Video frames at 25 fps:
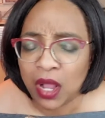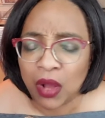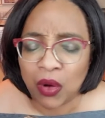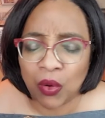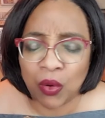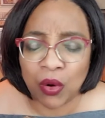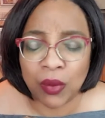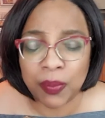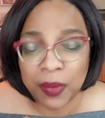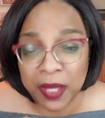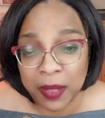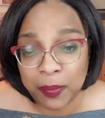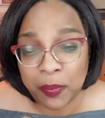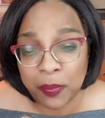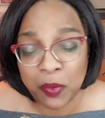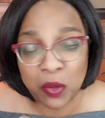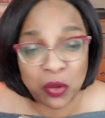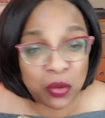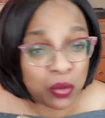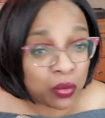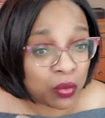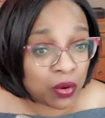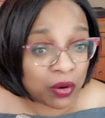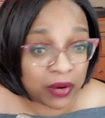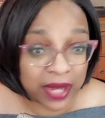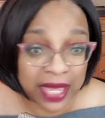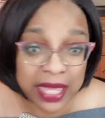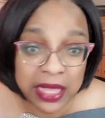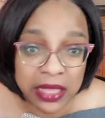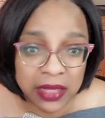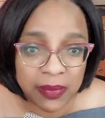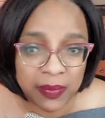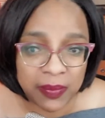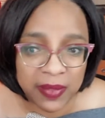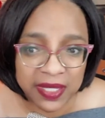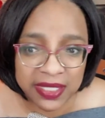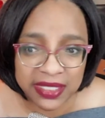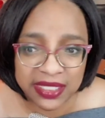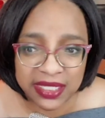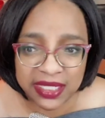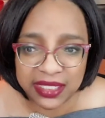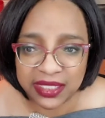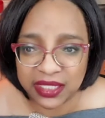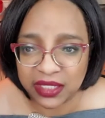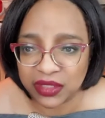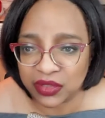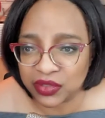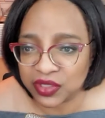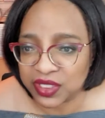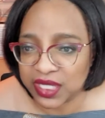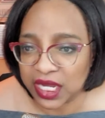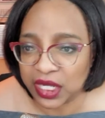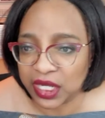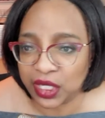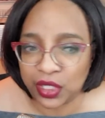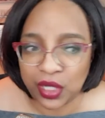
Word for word: or people who are in the business and they're saying,